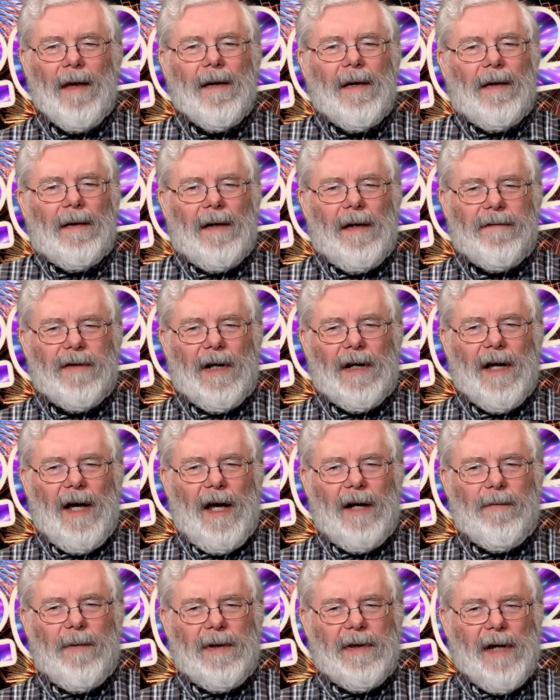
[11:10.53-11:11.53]
Loving God,
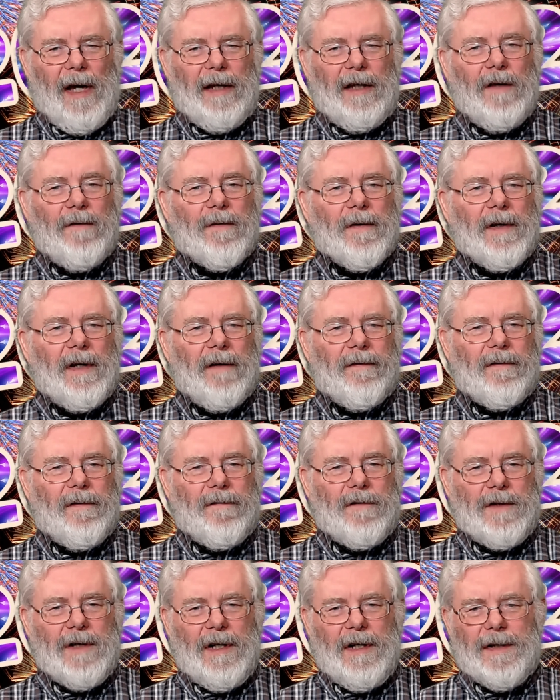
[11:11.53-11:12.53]
we thank you for the gift of
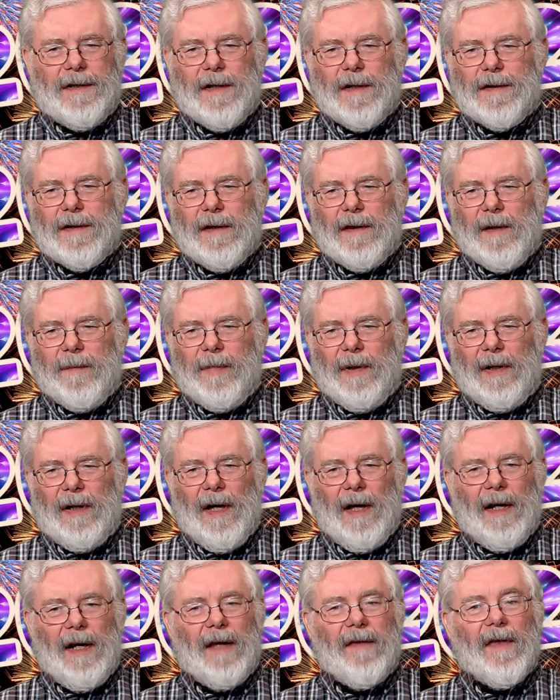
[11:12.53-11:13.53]
Jesus and the
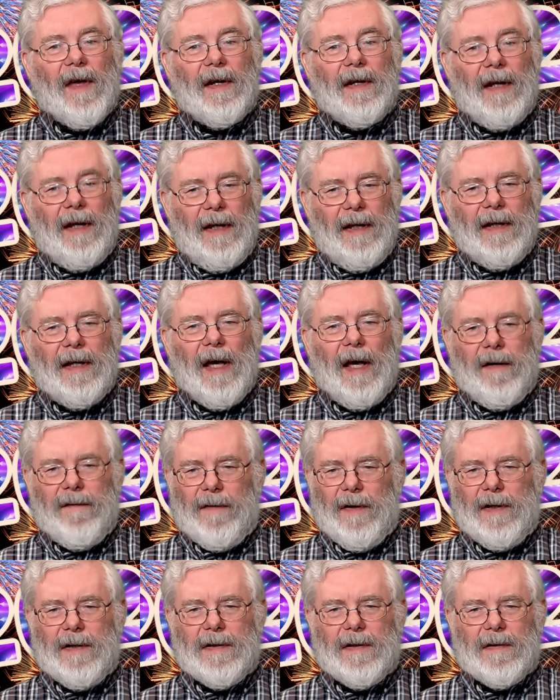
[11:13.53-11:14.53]
beginning that he gave
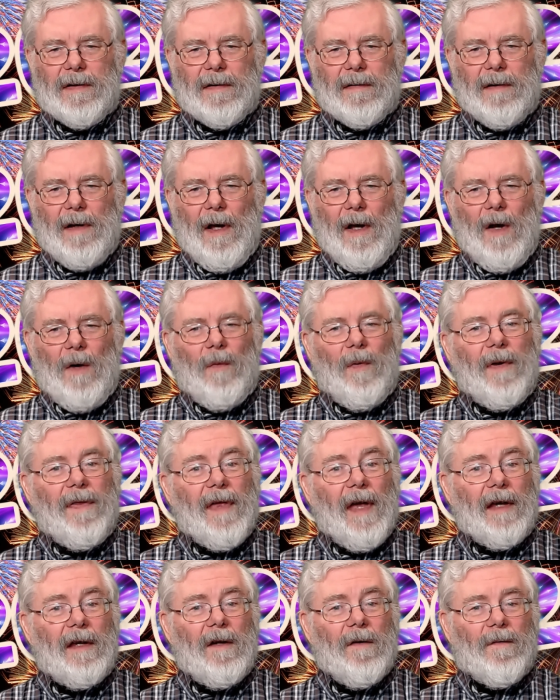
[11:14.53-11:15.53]
us. We
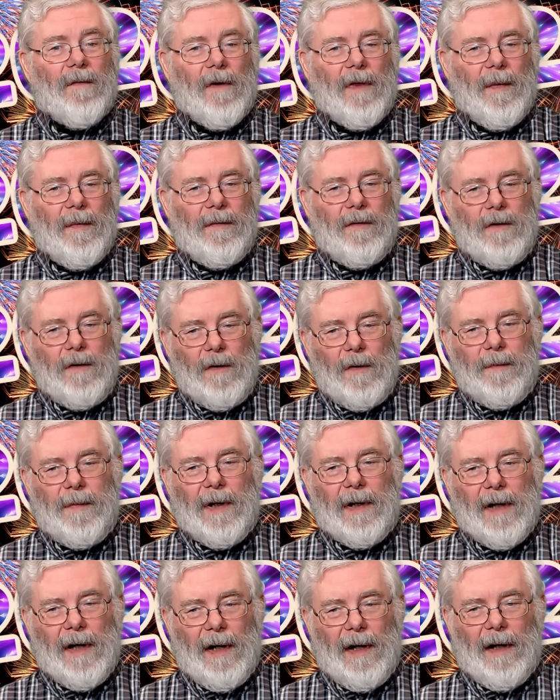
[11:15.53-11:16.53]
thank you for the new
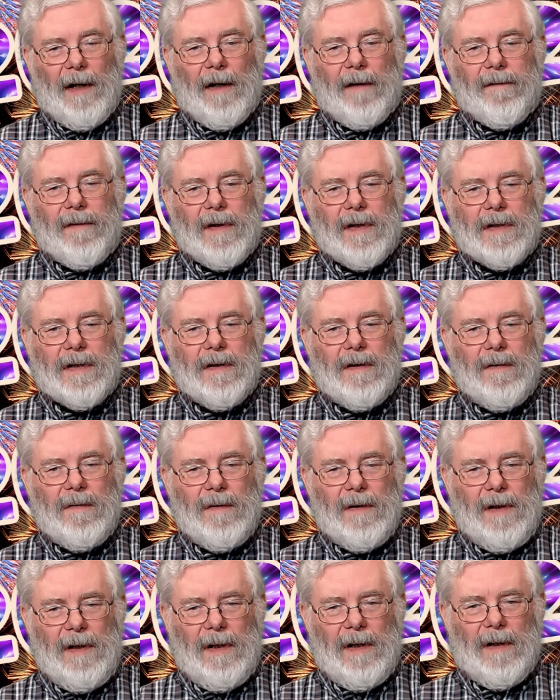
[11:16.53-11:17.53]
beginning of this new
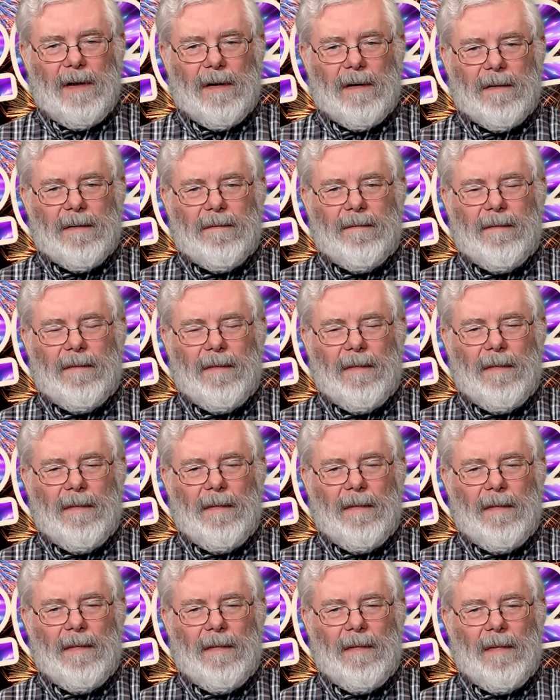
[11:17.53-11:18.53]
year.
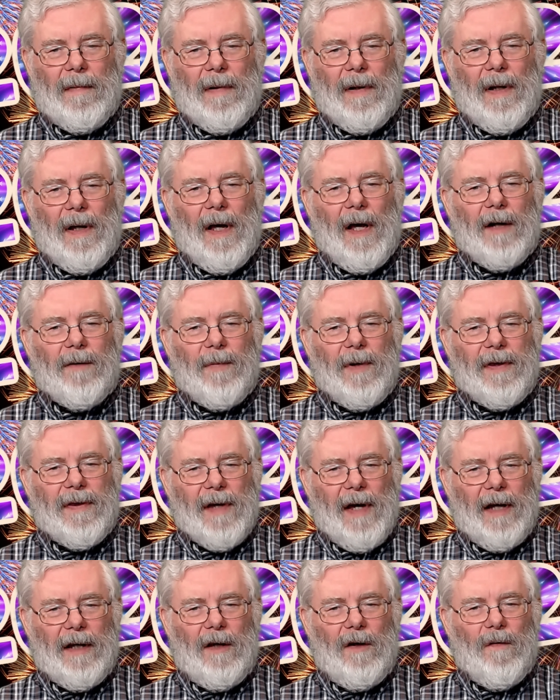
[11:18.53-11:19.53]
And we
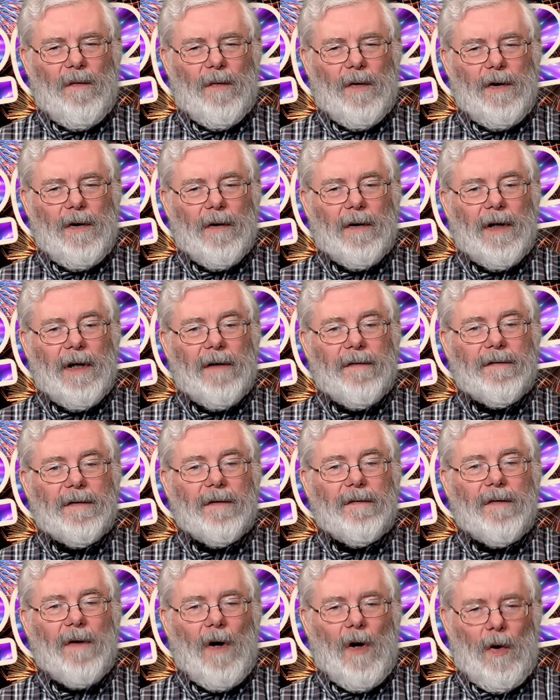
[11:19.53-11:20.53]
thank you for your gift
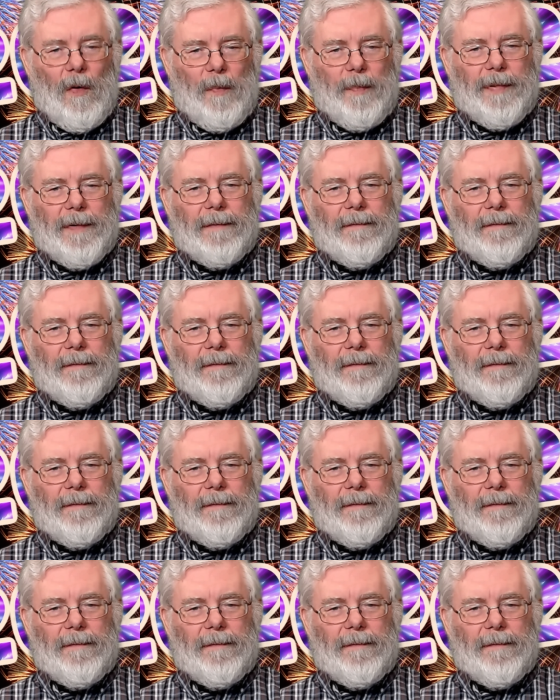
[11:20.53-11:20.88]
of hope.